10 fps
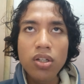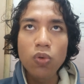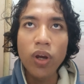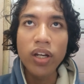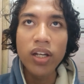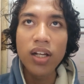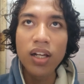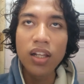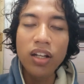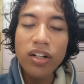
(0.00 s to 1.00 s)
when
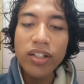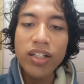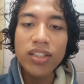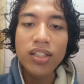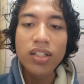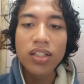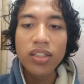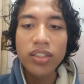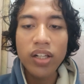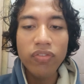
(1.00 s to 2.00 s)
the learners
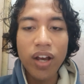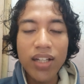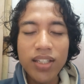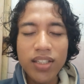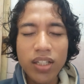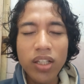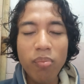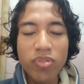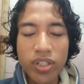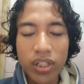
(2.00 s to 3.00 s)
self-assessing
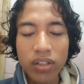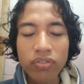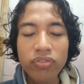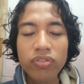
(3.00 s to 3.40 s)
themselves.